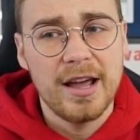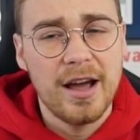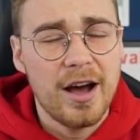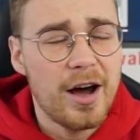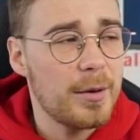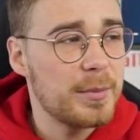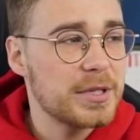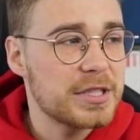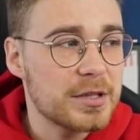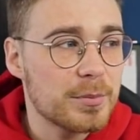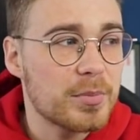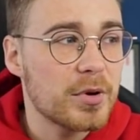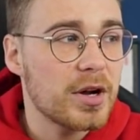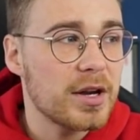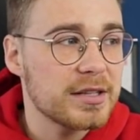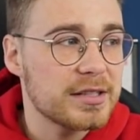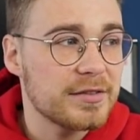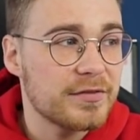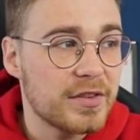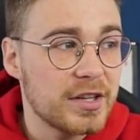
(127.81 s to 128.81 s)
I'd be
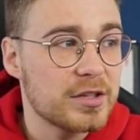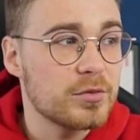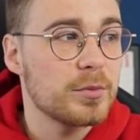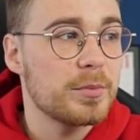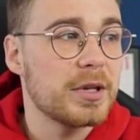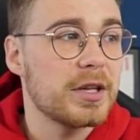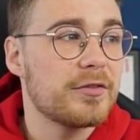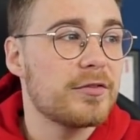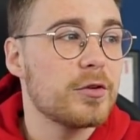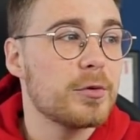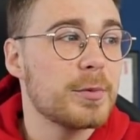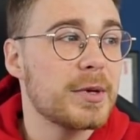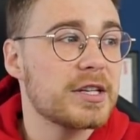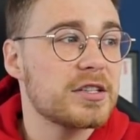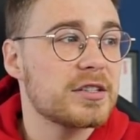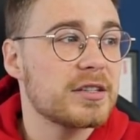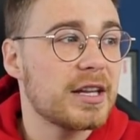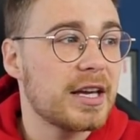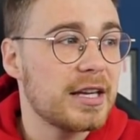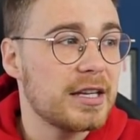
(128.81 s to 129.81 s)
surprised if this would be the
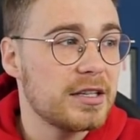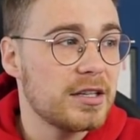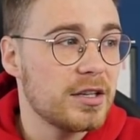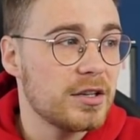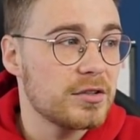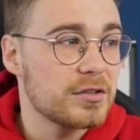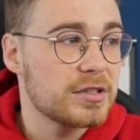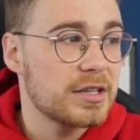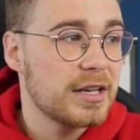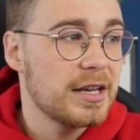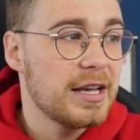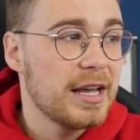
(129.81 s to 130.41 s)
formation that he used.